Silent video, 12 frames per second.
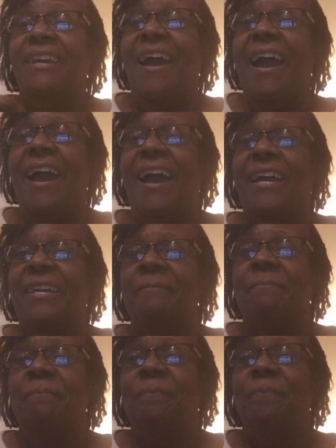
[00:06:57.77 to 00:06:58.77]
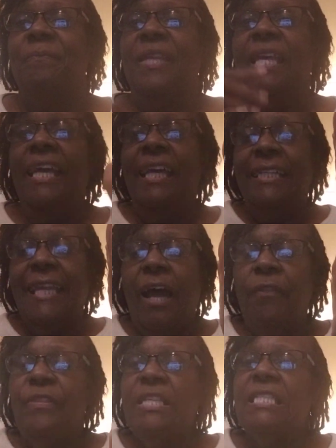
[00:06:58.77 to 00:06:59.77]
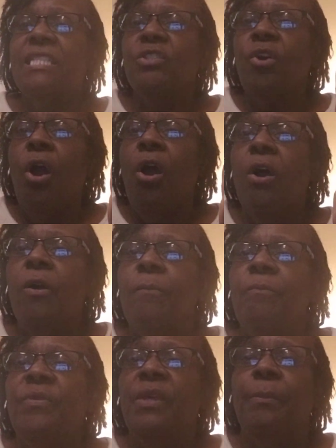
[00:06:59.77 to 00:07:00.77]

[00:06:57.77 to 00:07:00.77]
I. Now, this is called the